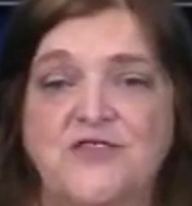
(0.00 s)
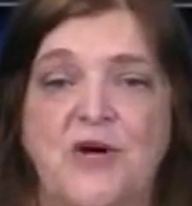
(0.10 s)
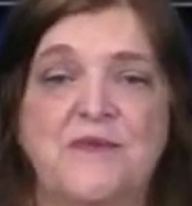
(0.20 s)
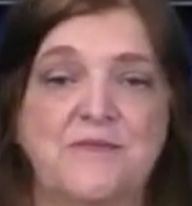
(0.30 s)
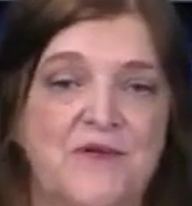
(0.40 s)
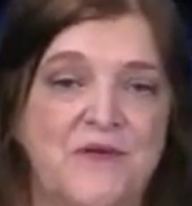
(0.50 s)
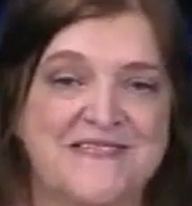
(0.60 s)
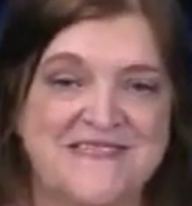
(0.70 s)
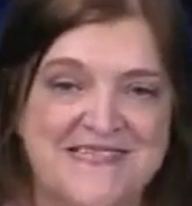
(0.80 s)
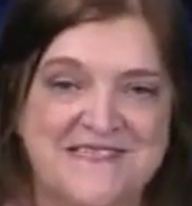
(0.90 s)

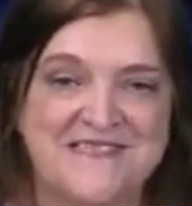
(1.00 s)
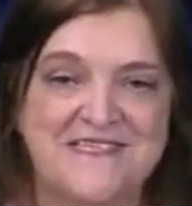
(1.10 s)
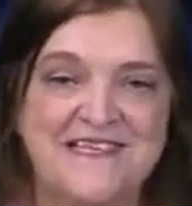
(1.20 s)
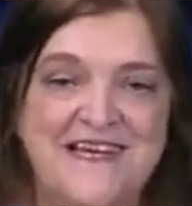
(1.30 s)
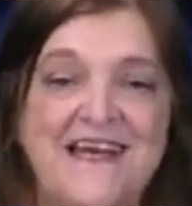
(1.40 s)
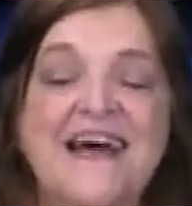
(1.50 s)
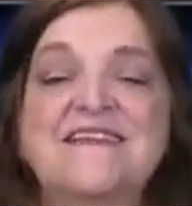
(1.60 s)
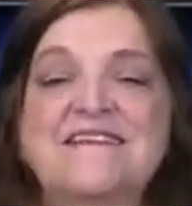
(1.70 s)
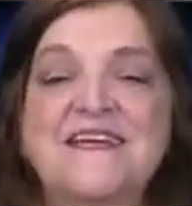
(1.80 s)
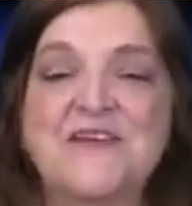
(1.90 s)
Employers list. And
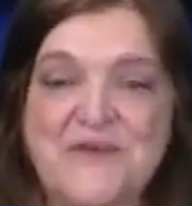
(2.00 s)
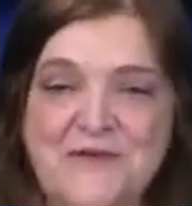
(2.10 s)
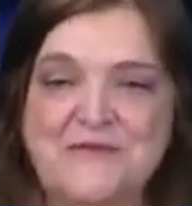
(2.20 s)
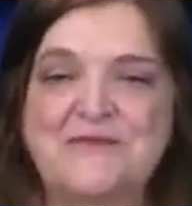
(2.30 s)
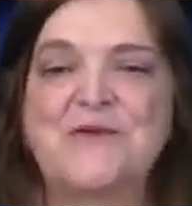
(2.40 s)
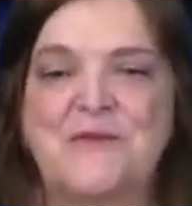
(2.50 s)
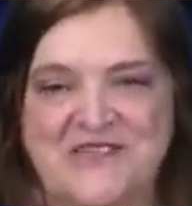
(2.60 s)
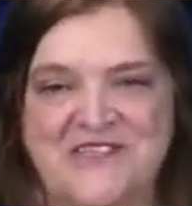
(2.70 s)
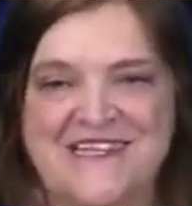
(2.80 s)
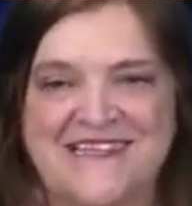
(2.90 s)
thank you for
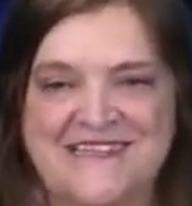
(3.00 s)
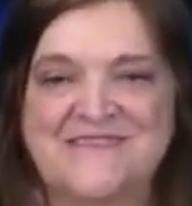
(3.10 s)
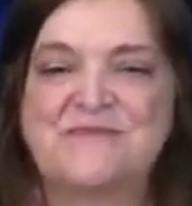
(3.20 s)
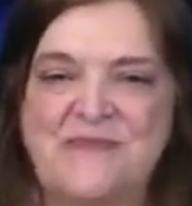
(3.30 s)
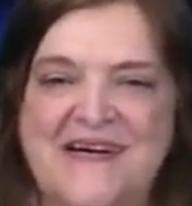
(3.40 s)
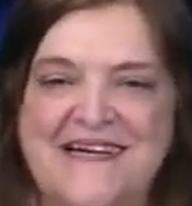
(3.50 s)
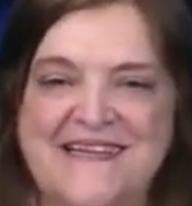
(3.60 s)
watching. Bye.